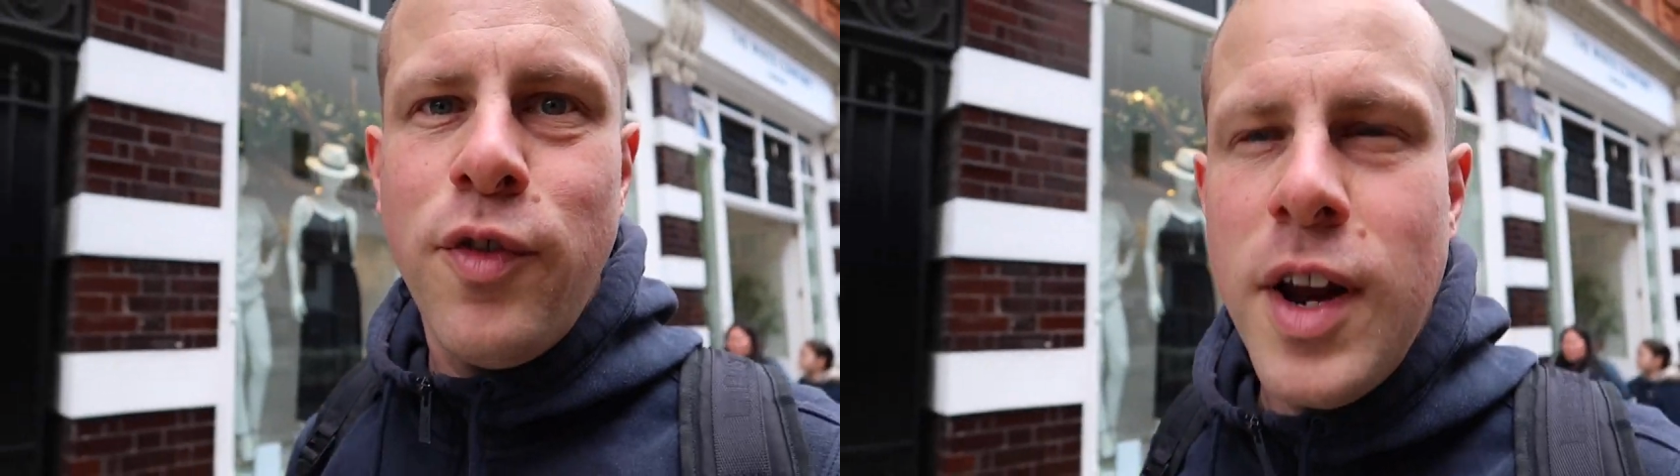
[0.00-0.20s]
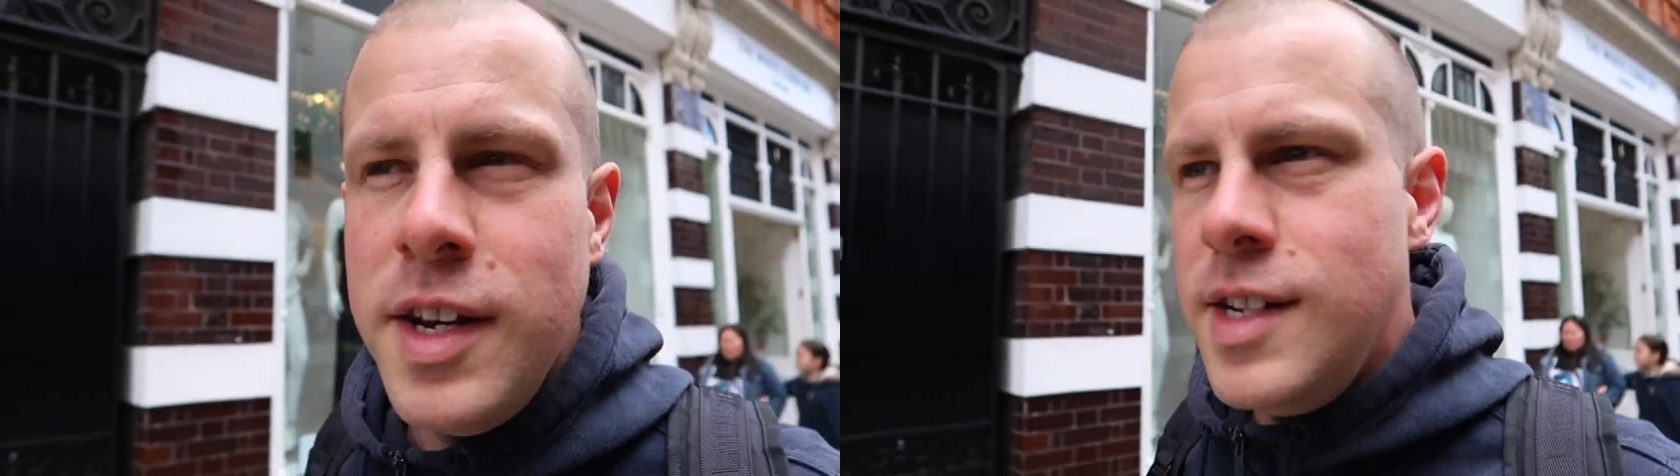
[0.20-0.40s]

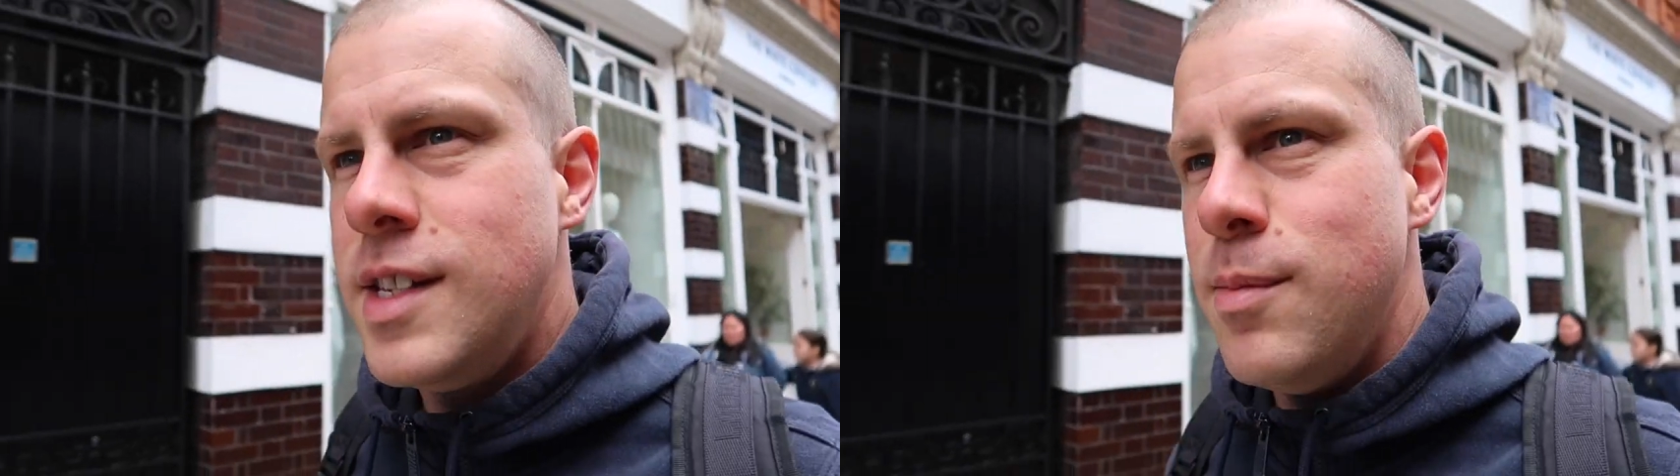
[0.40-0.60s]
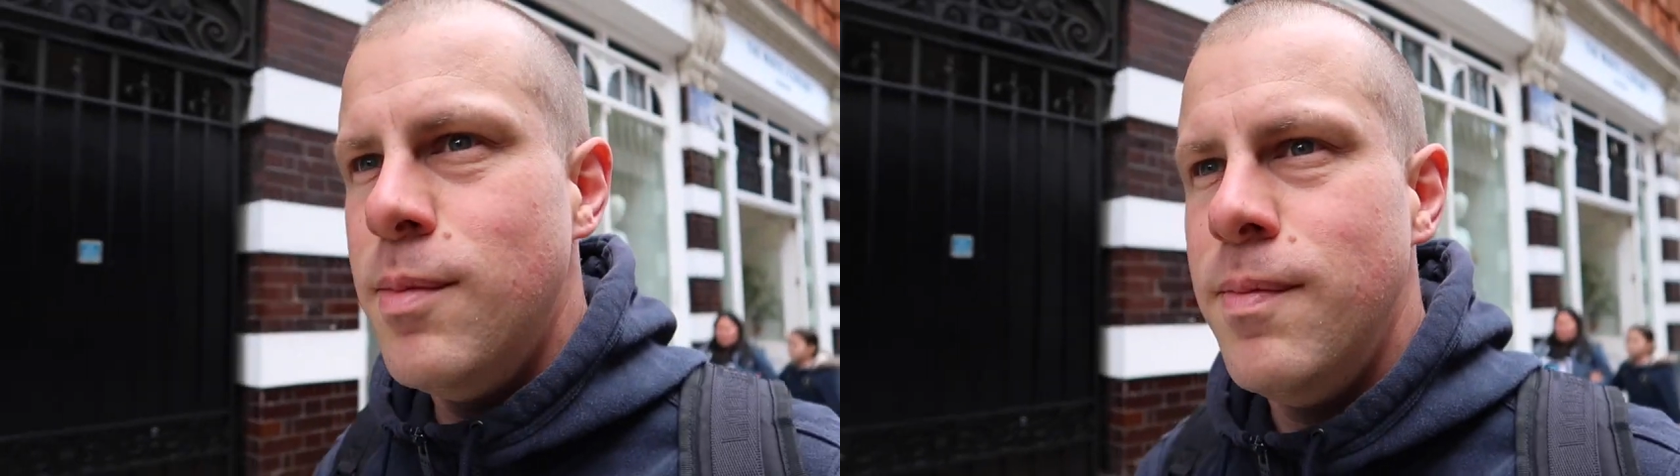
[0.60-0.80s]
front
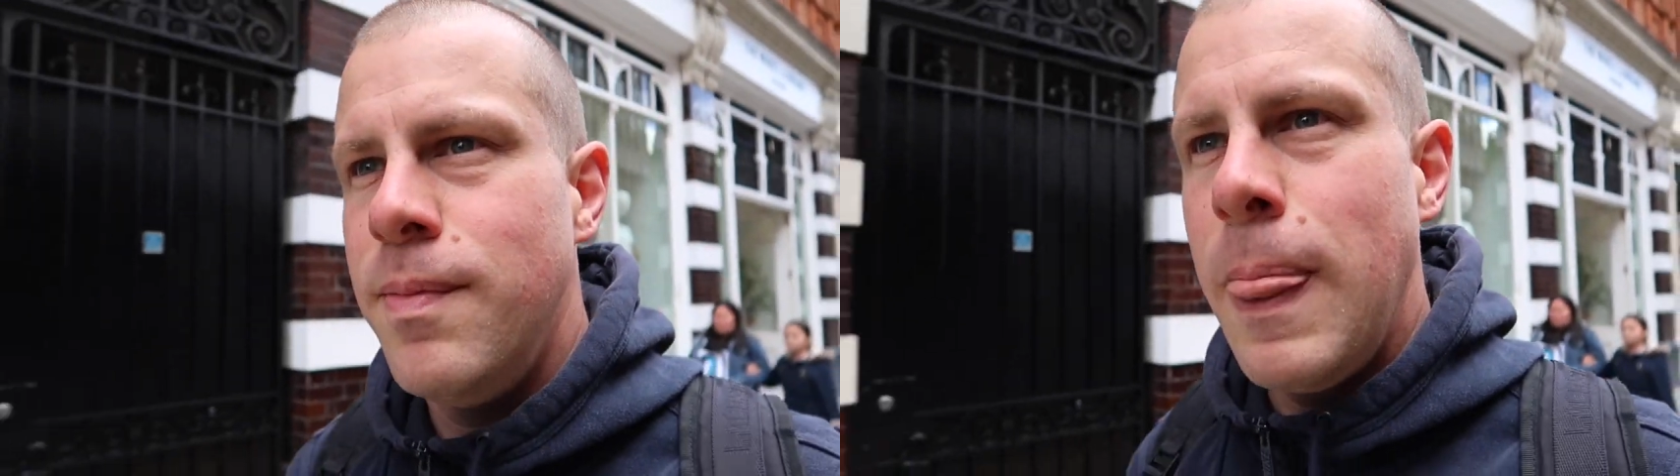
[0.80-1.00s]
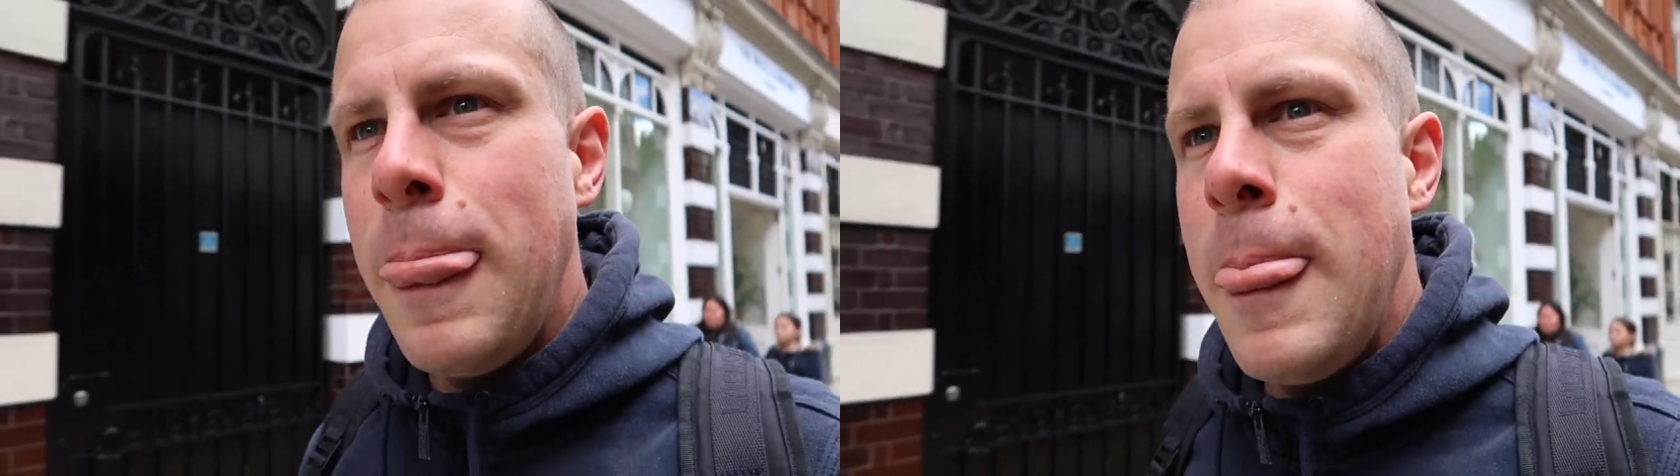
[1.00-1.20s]
is the
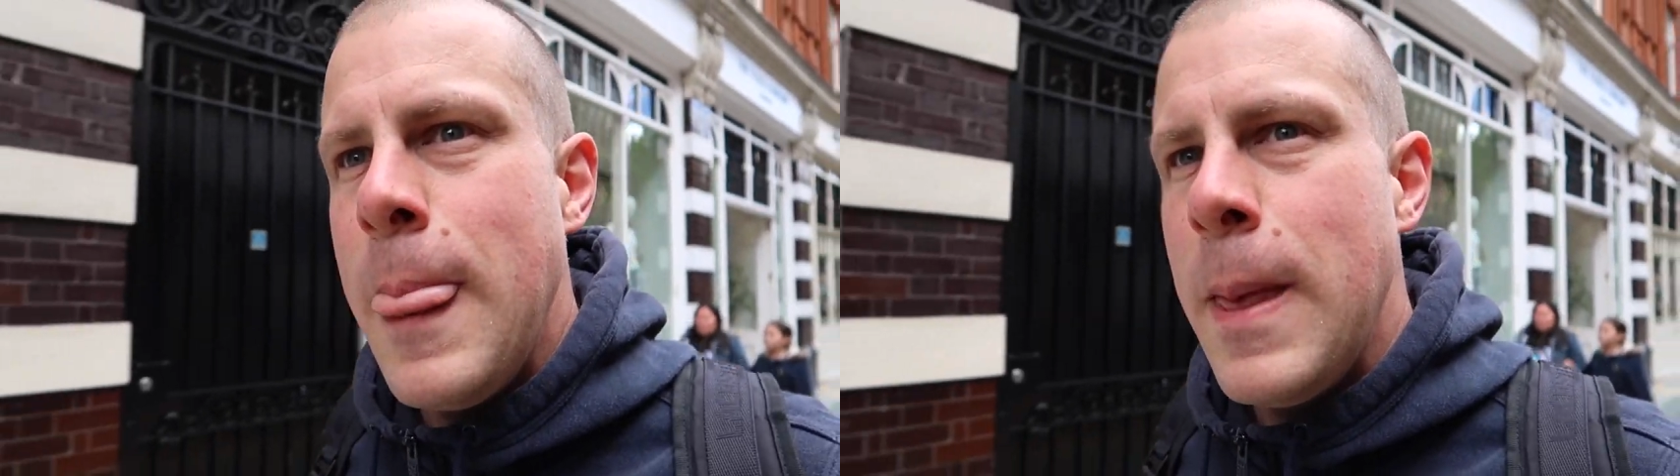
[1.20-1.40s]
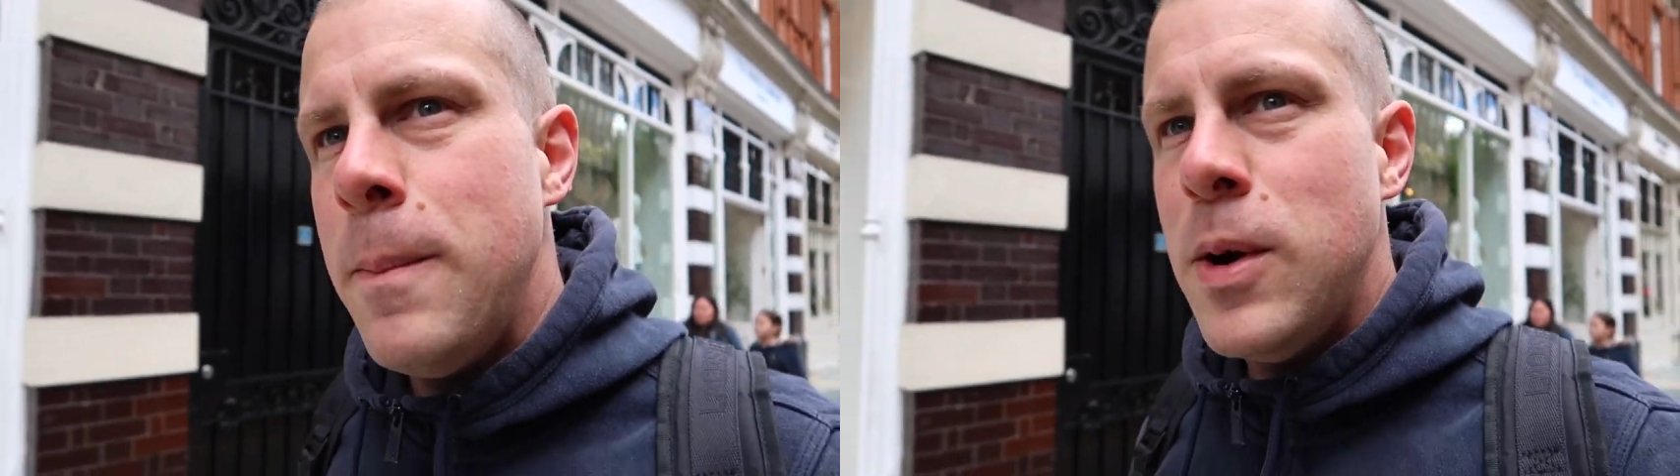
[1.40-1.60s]

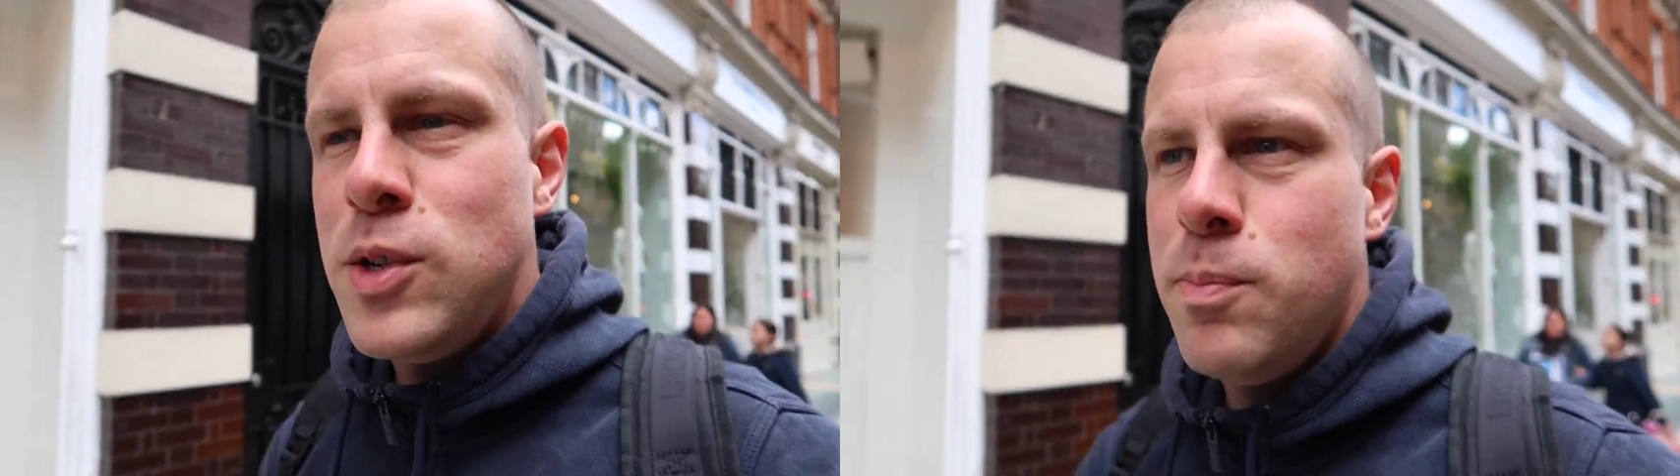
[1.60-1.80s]
most,